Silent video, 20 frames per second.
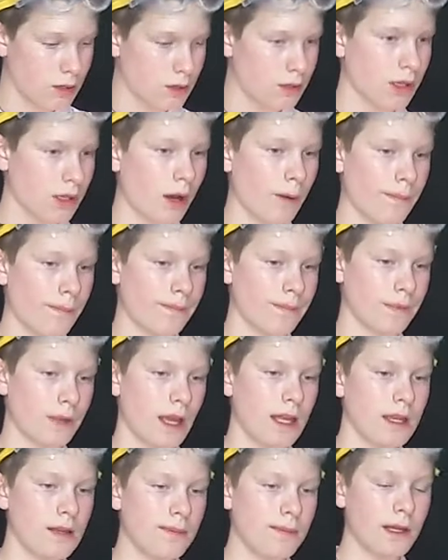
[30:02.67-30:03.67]
So
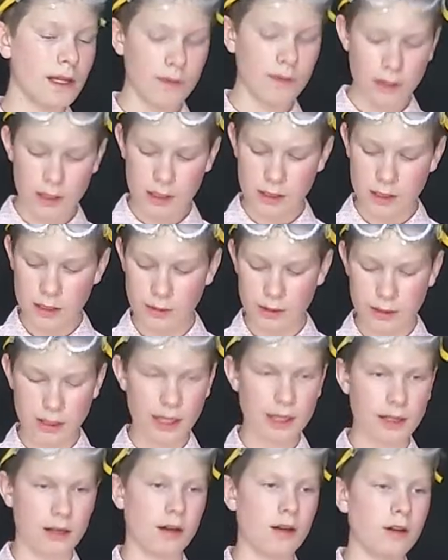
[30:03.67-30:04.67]
anybody want to know what
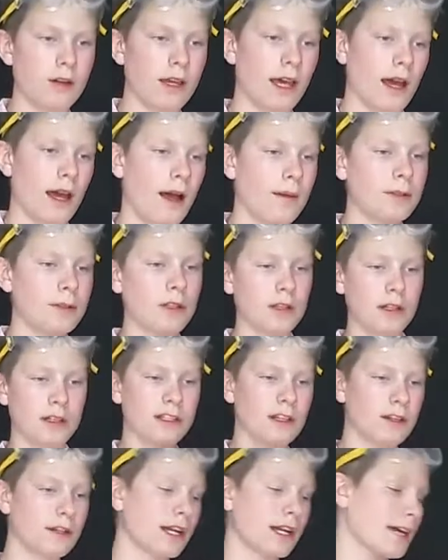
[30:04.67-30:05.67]
that? Okay, I'm just gonna
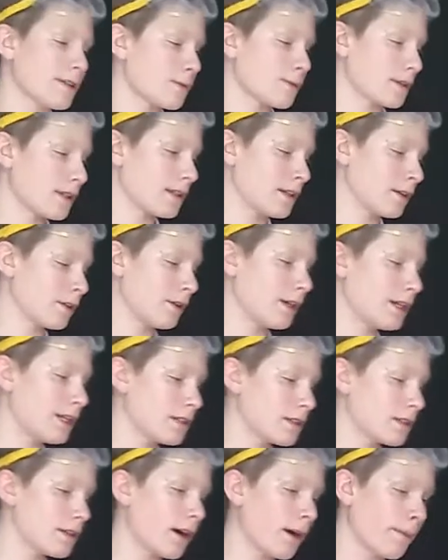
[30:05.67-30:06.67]
tell you guys what the
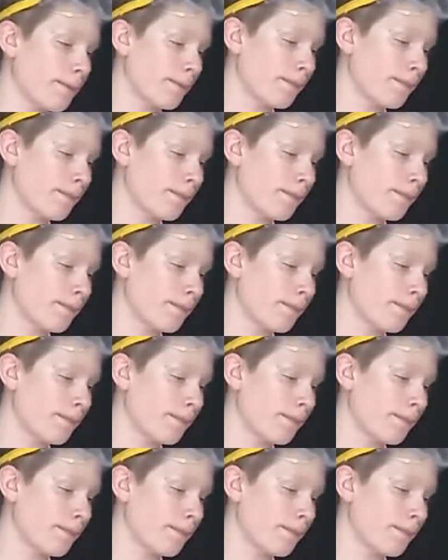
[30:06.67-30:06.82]
ingredients are.